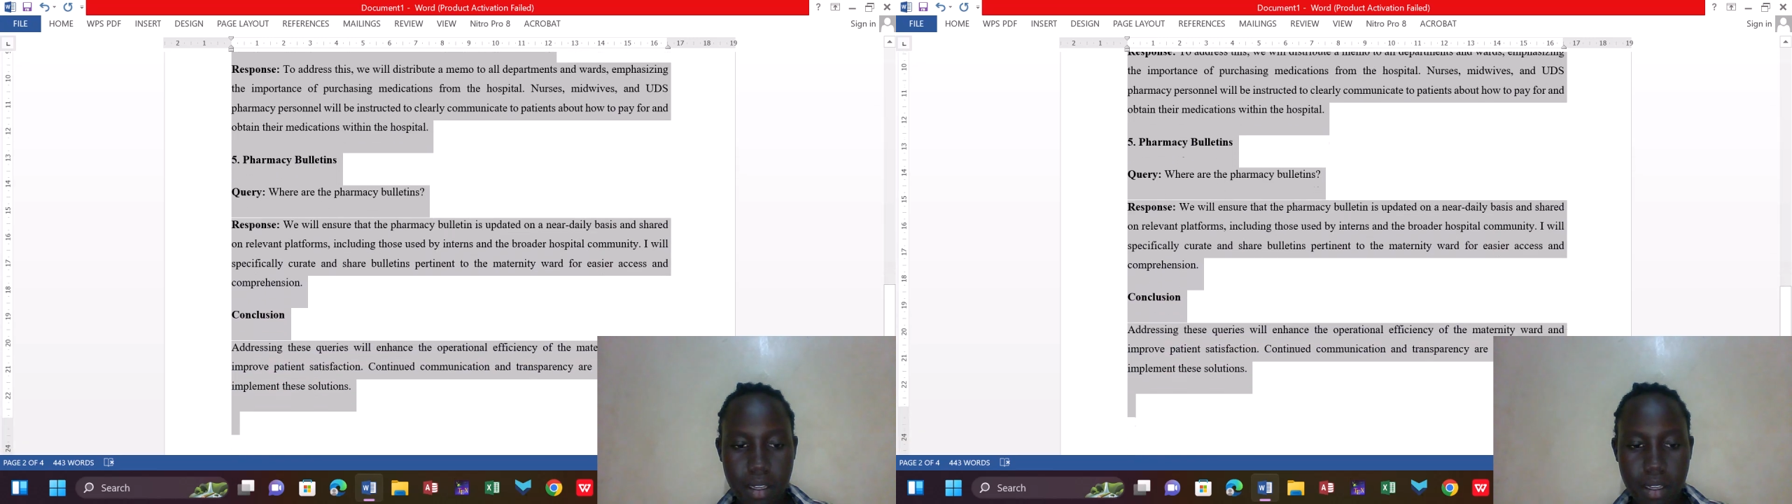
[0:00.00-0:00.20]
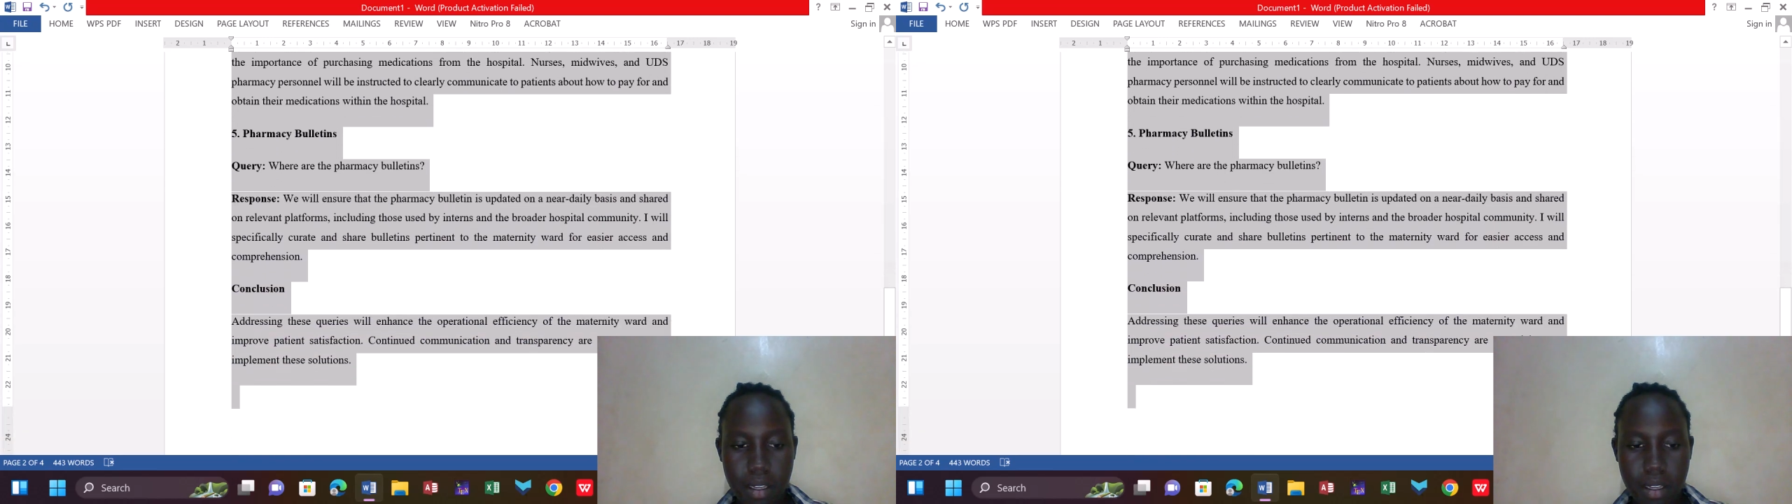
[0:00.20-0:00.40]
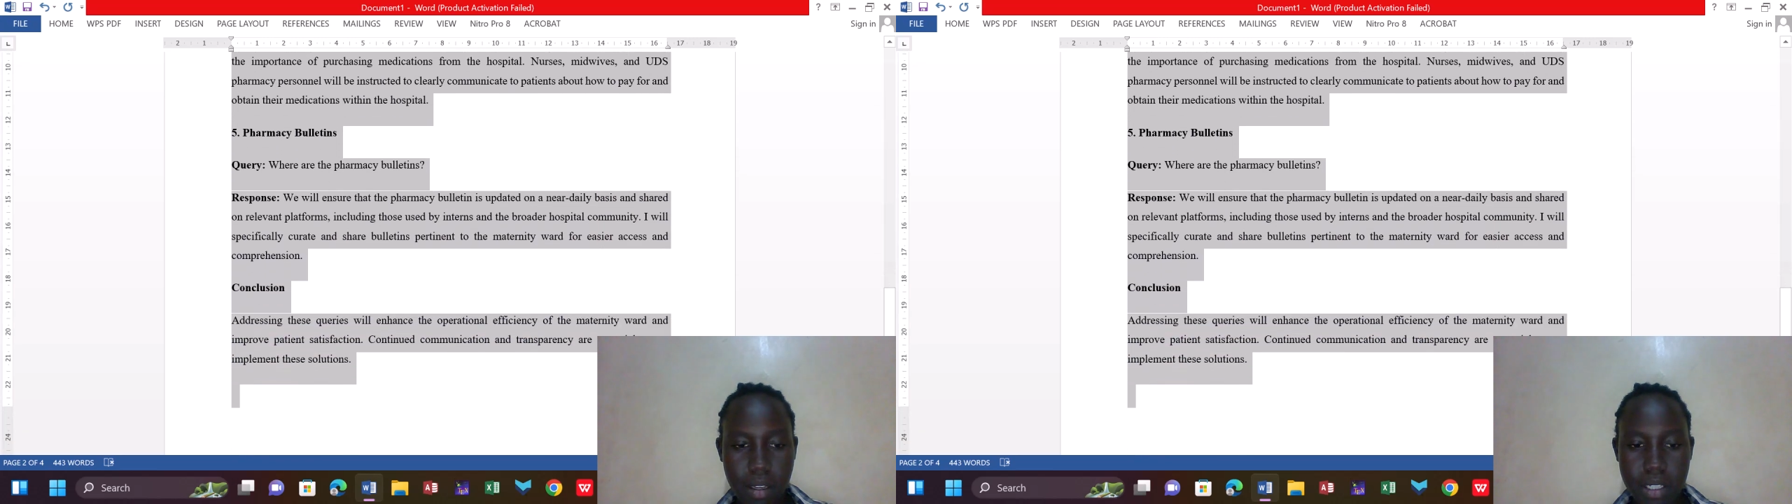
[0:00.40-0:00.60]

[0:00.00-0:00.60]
going to